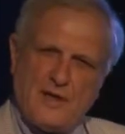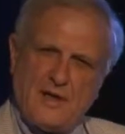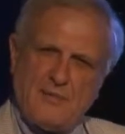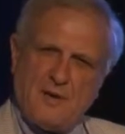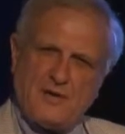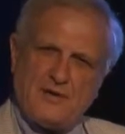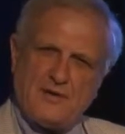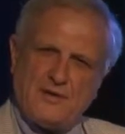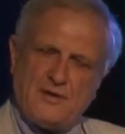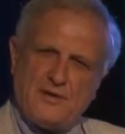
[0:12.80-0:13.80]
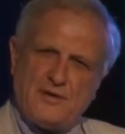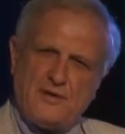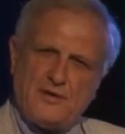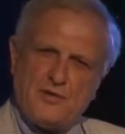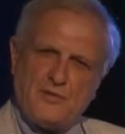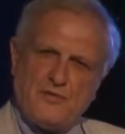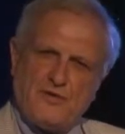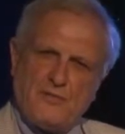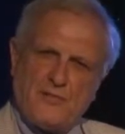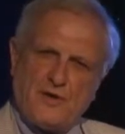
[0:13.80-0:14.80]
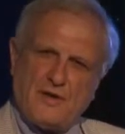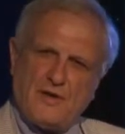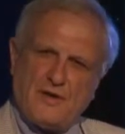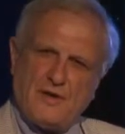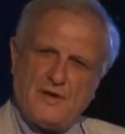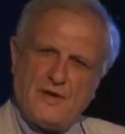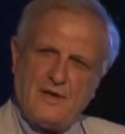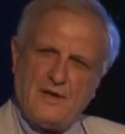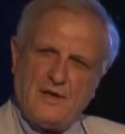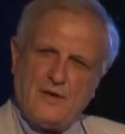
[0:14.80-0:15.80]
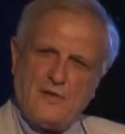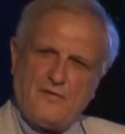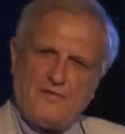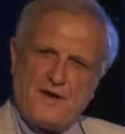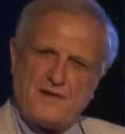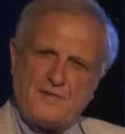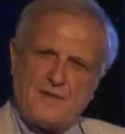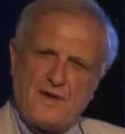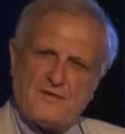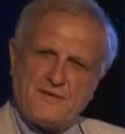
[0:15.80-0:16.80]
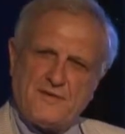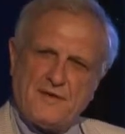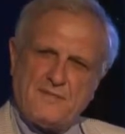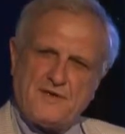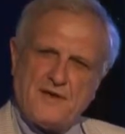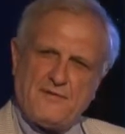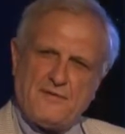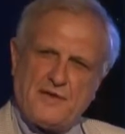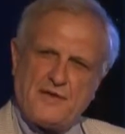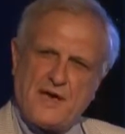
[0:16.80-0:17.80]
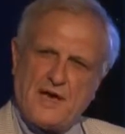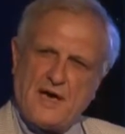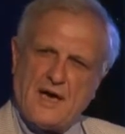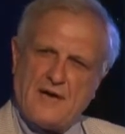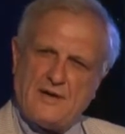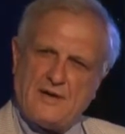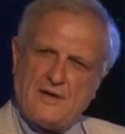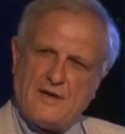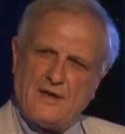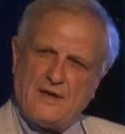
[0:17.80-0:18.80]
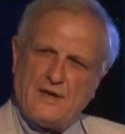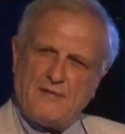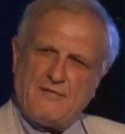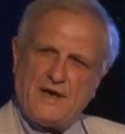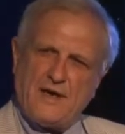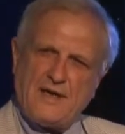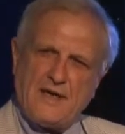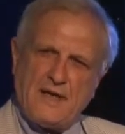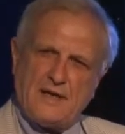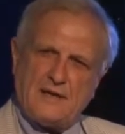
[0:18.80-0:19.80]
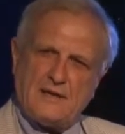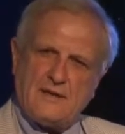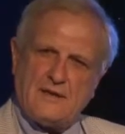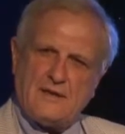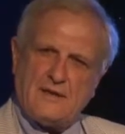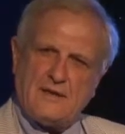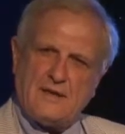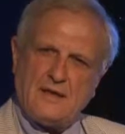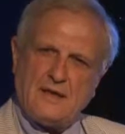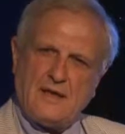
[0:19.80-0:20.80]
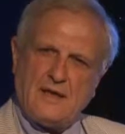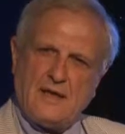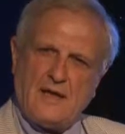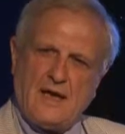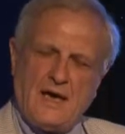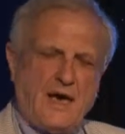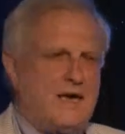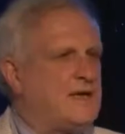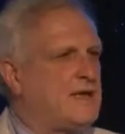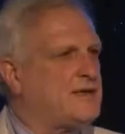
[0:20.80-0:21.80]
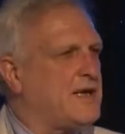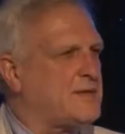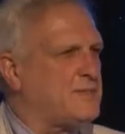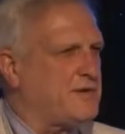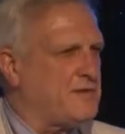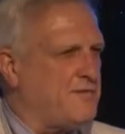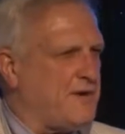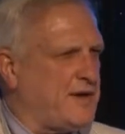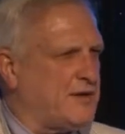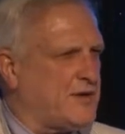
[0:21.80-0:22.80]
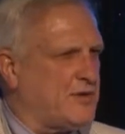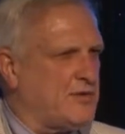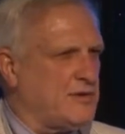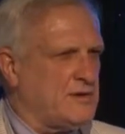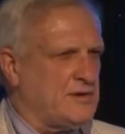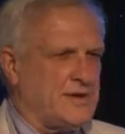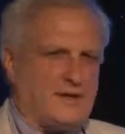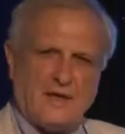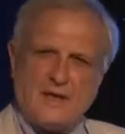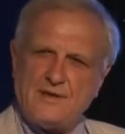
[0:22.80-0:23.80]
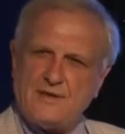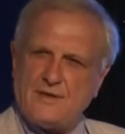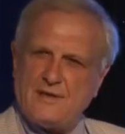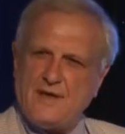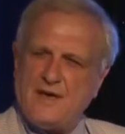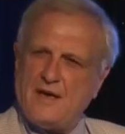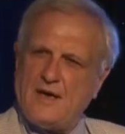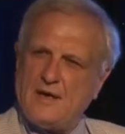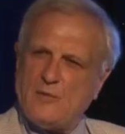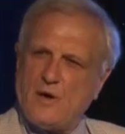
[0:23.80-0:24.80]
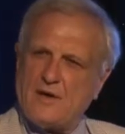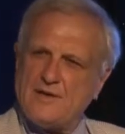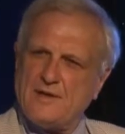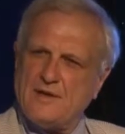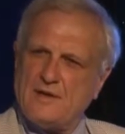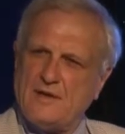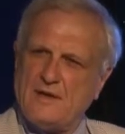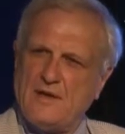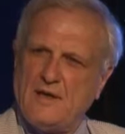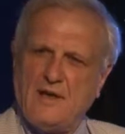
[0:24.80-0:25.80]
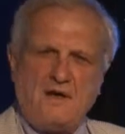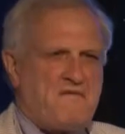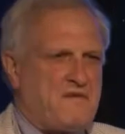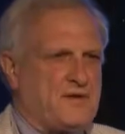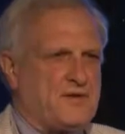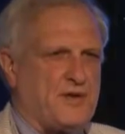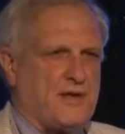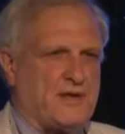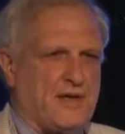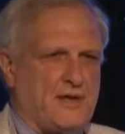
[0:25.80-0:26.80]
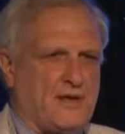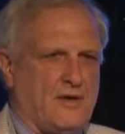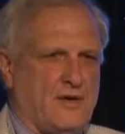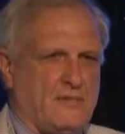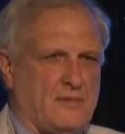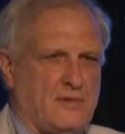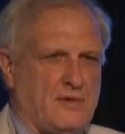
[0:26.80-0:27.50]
about the Jew from Brooklyn who finds himself in Shanghai on a Friday night, and he is desperate to find a shul. He does. He walks in, feels just like at home,